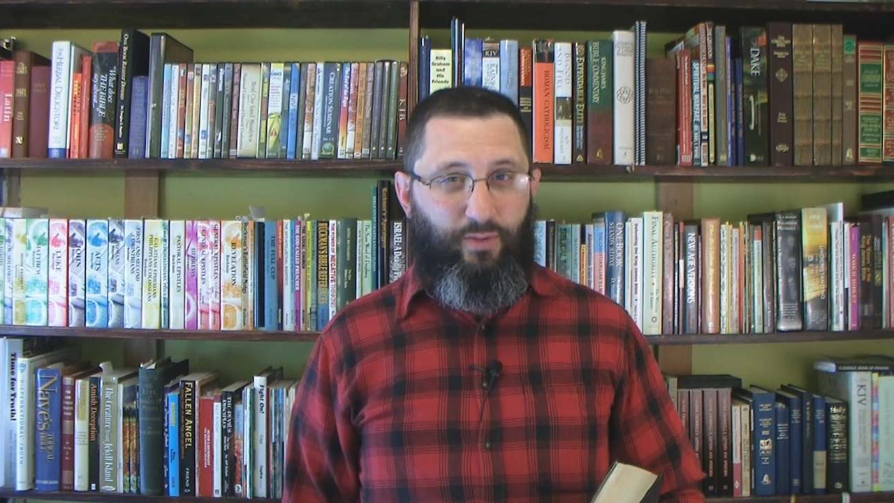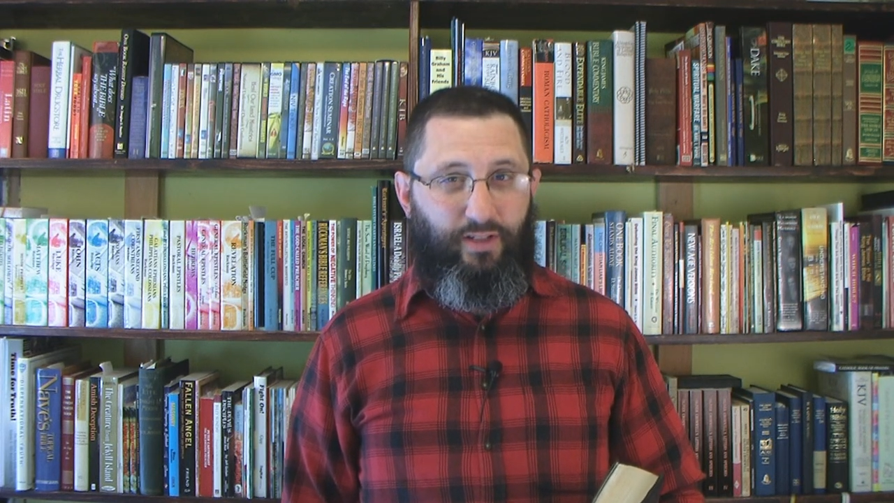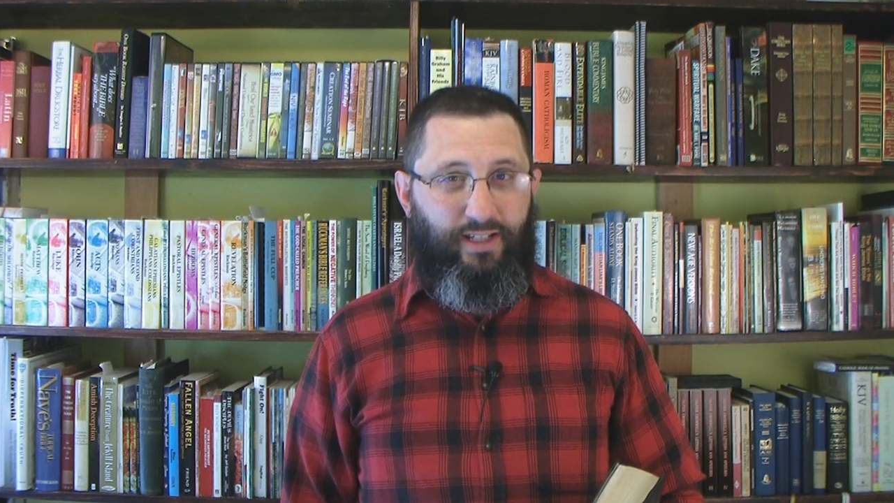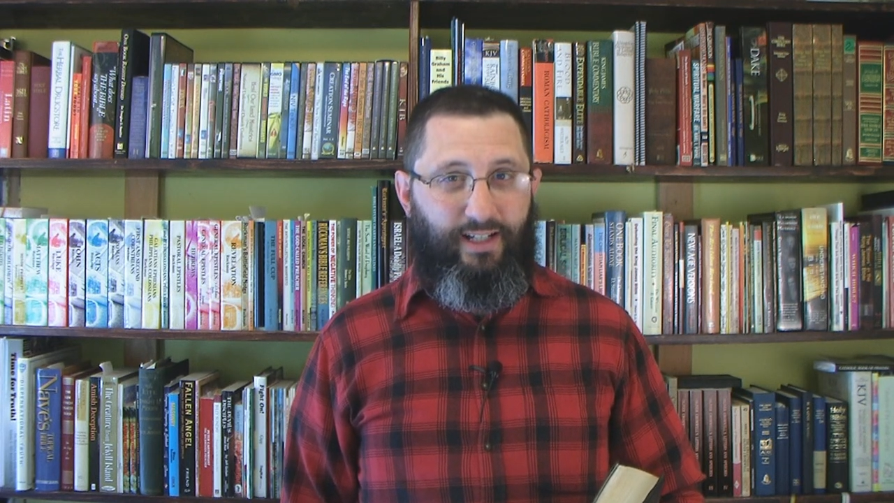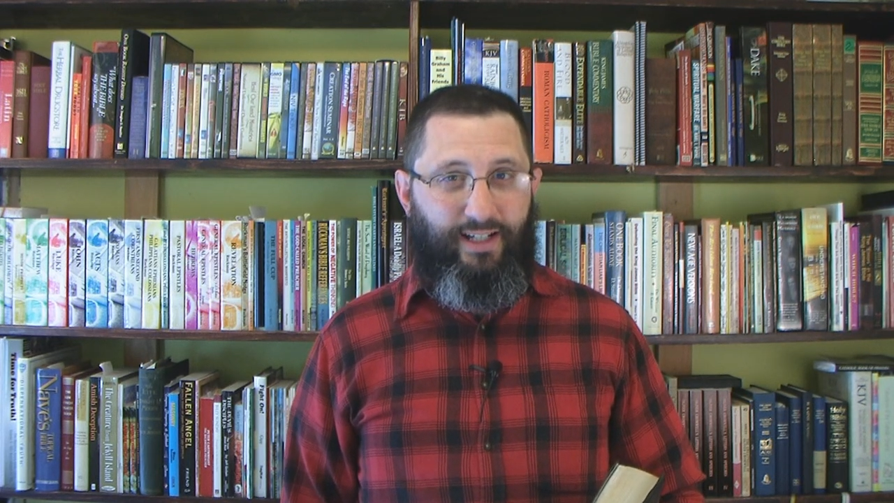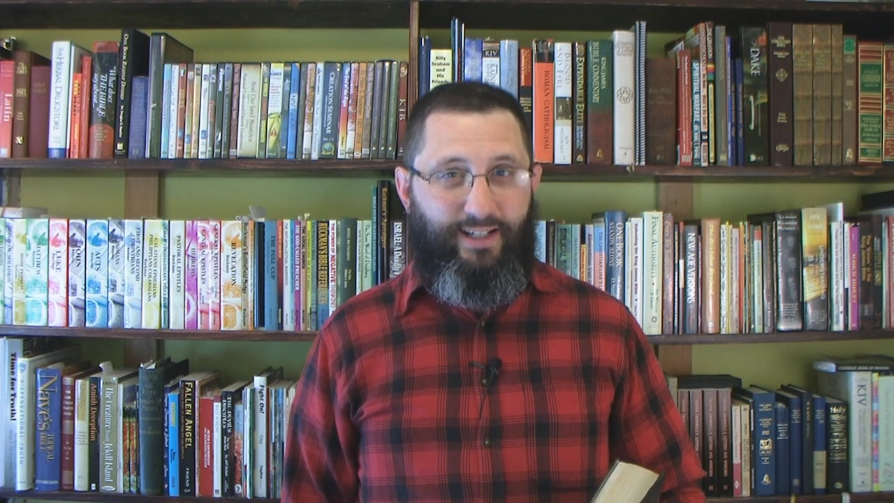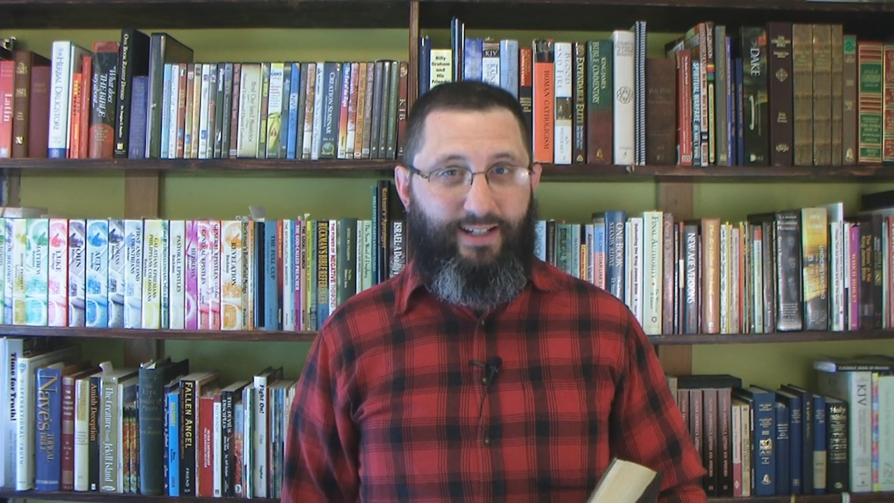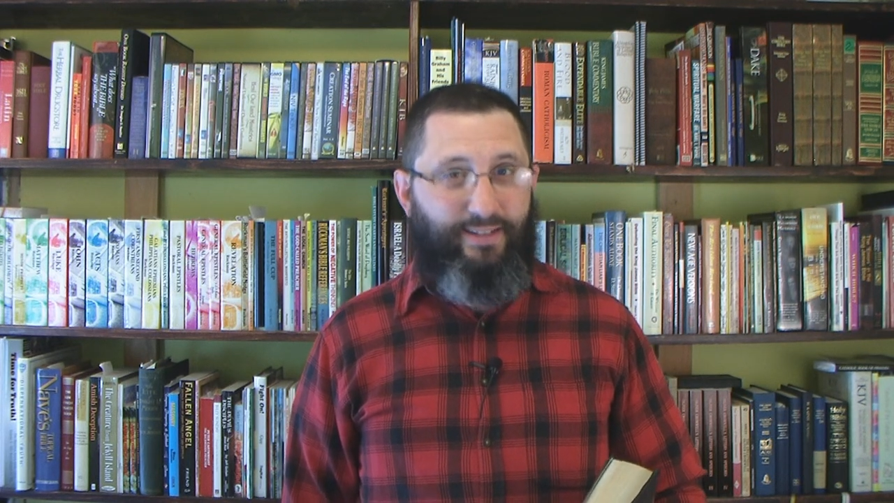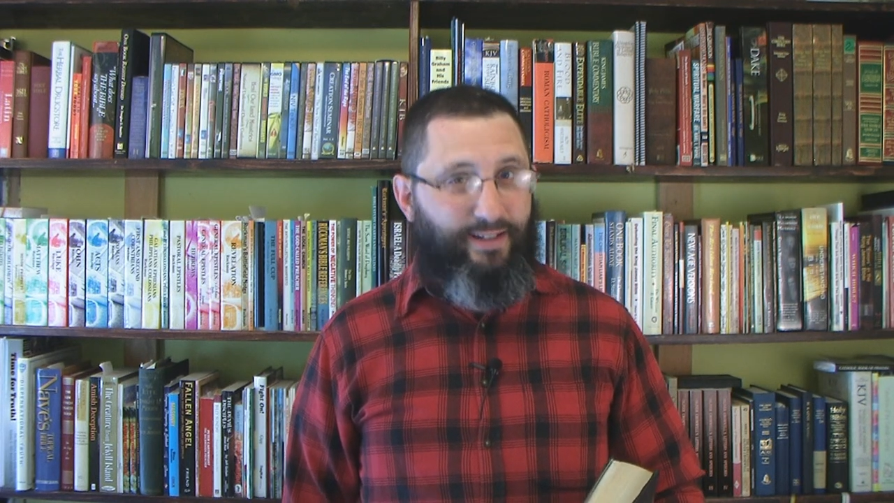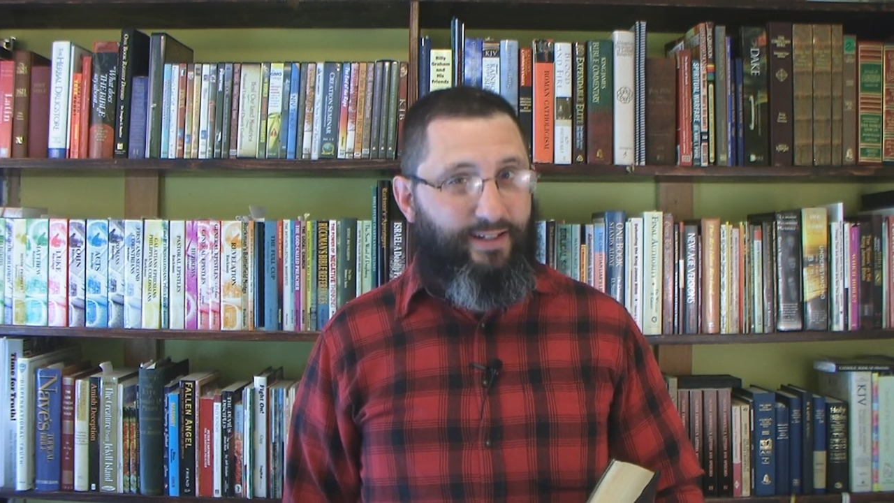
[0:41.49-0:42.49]
of one, and I
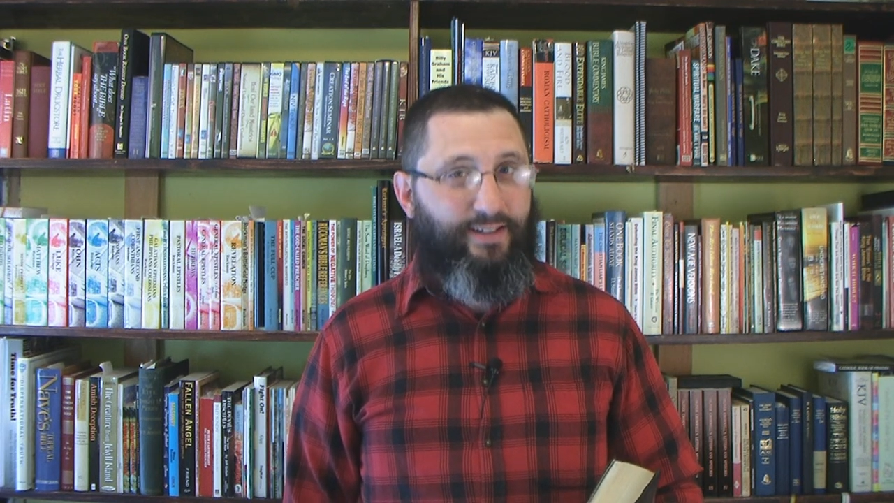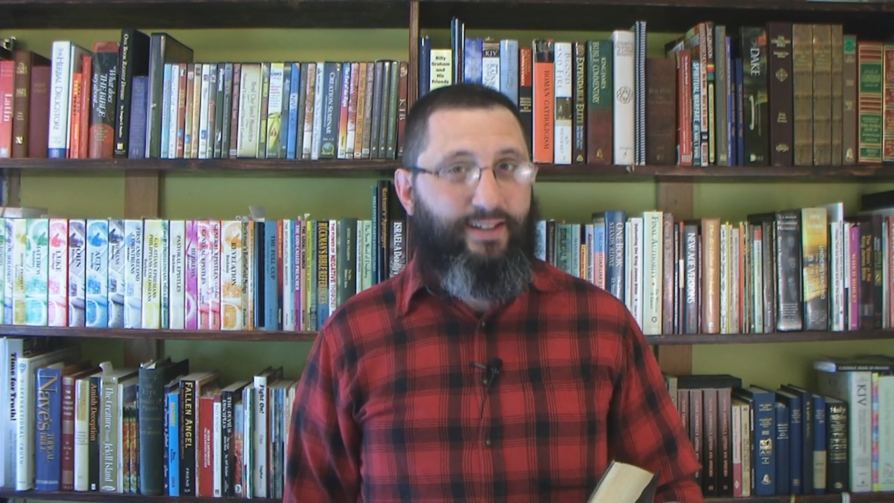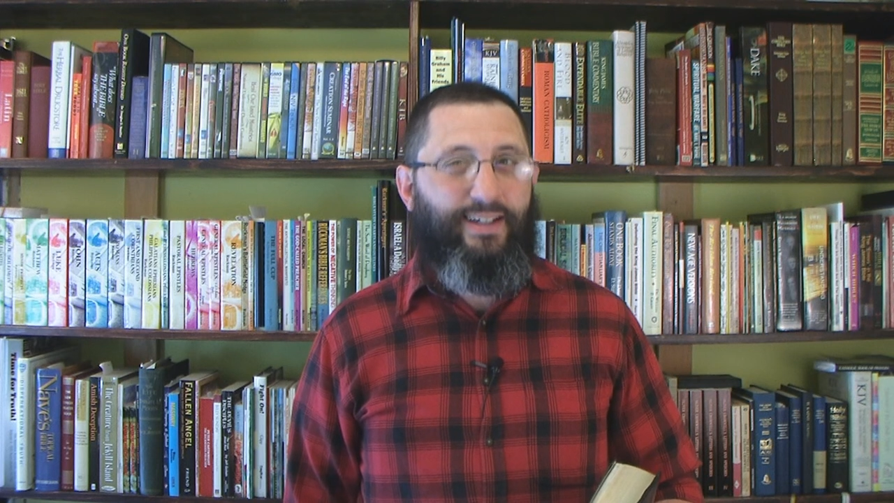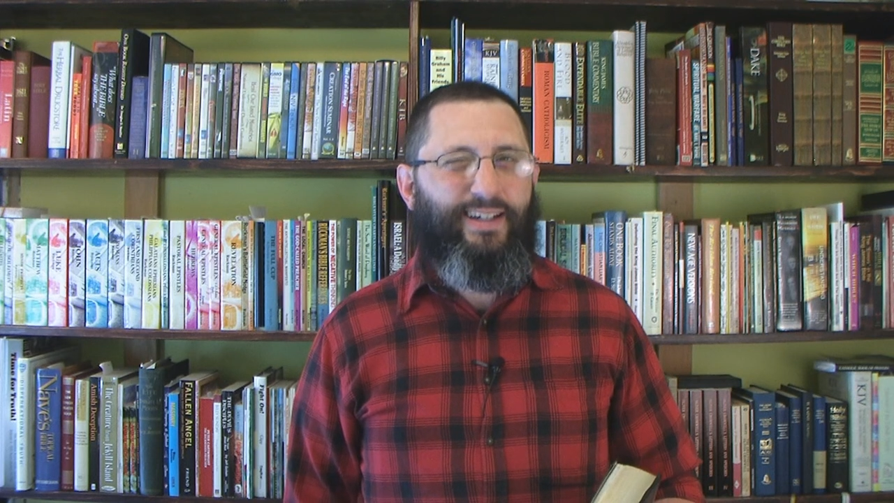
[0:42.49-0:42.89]
got to tell you,